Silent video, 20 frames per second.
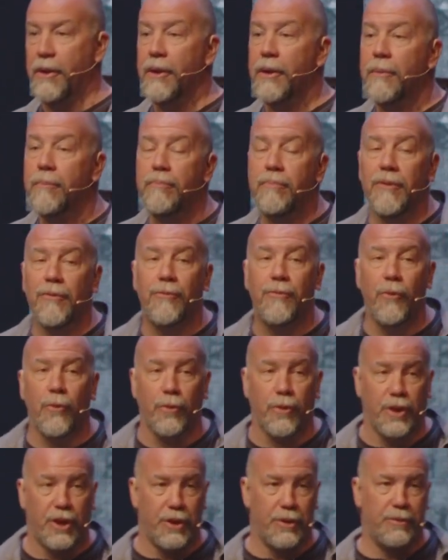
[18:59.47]
before
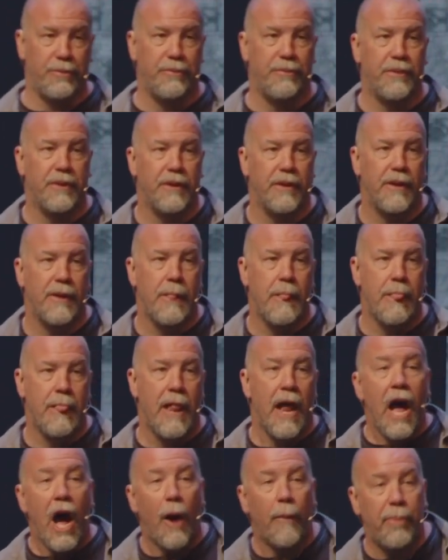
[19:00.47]
you.
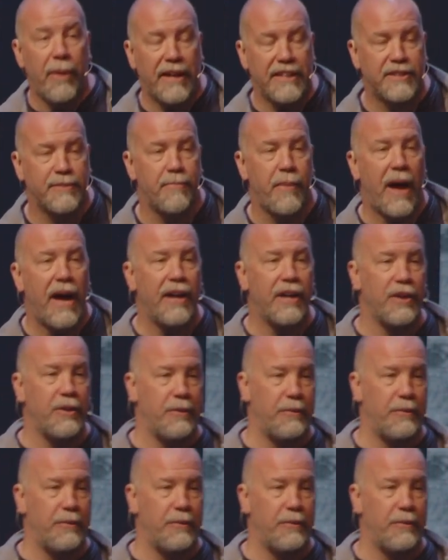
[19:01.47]
I'll pass by you,